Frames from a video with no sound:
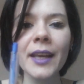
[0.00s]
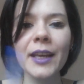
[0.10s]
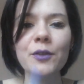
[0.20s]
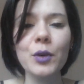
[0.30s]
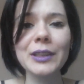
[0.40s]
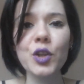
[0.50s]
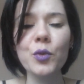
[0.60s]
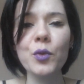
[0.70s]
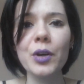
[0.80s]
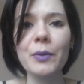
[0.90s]
If you want to know
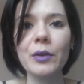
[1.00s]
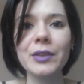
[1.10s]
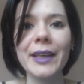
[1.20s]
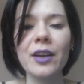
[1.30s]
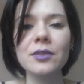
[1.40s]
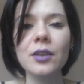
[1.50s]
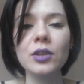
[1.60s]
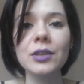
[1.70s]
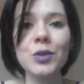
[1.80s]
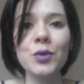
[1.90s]
more about Chaos
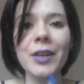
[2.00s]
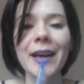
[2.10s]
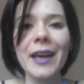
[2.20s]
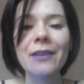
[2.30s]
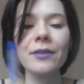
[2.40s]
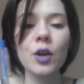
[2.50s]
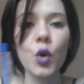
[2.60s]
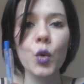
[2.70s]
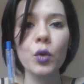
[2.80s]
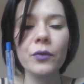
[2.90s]
Artistry, I have a
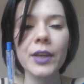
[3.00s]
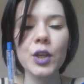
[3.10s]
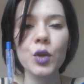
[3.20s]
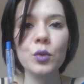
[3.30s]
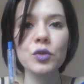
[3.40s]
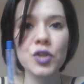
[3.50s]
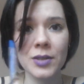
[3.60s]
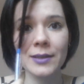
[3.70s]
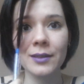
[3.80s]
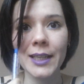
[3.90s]
whole video
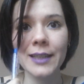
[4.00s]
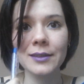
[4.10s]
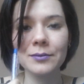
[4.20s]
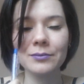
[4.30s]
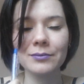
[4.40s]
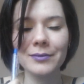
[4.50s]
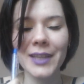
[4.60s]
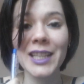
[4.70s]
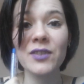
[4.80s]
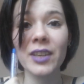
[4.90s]
just on that.
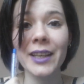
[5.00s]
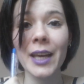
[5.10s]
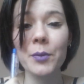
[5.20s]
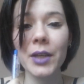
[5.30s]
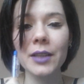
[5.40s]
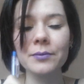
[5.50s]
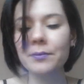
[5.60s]
It's fucking epic.